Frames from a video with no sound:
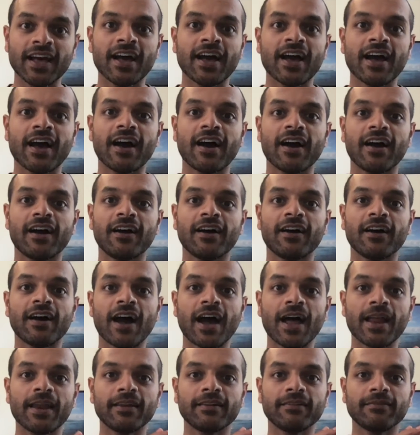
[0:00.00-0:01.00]

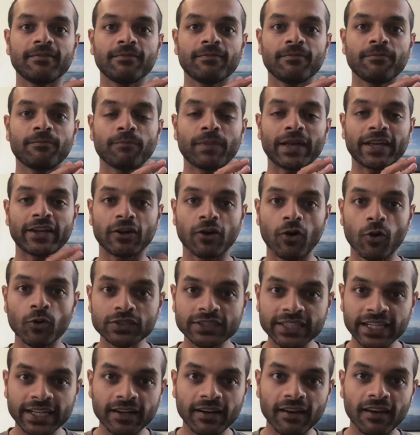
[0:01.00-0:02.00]
on my
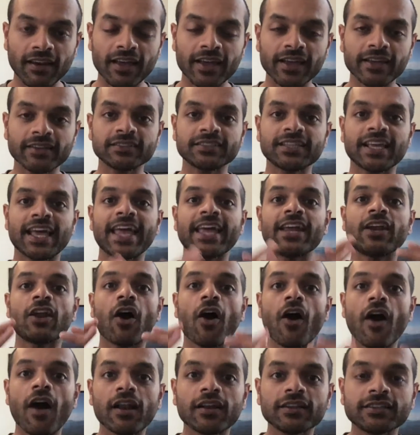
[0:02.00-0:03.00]
coaching clients and
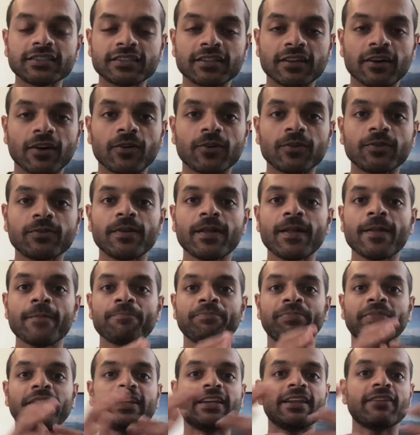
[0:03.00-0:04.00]
also
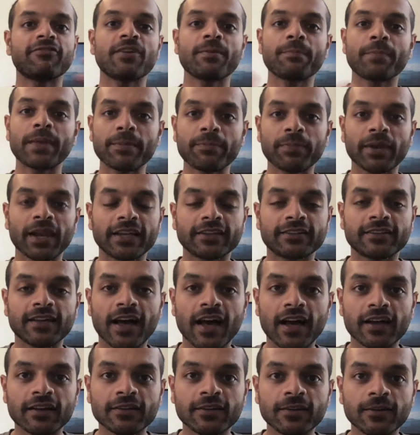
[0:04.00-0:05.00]
the different people I
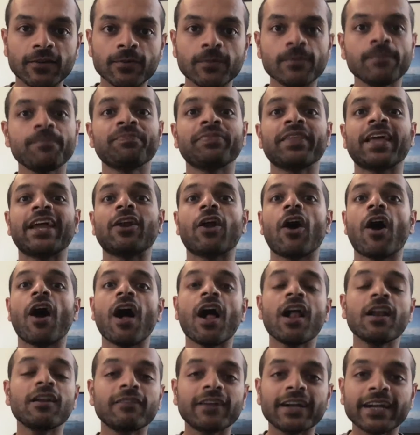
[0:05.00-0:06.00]
talk to, and
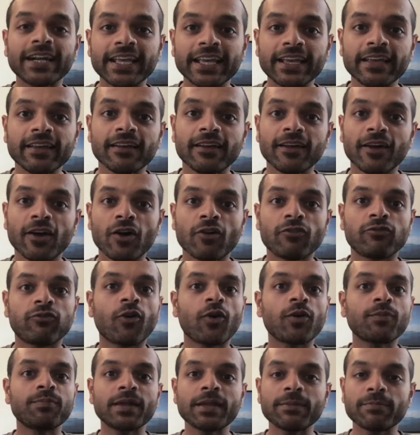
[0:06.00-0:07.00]
already
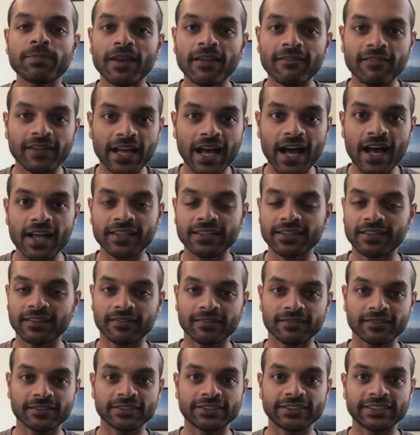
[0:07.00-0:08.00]
four people have got
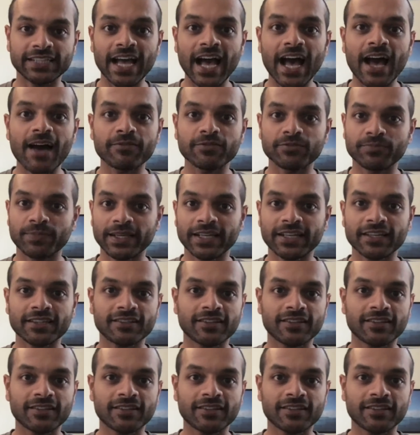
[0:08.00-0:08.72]
jobs because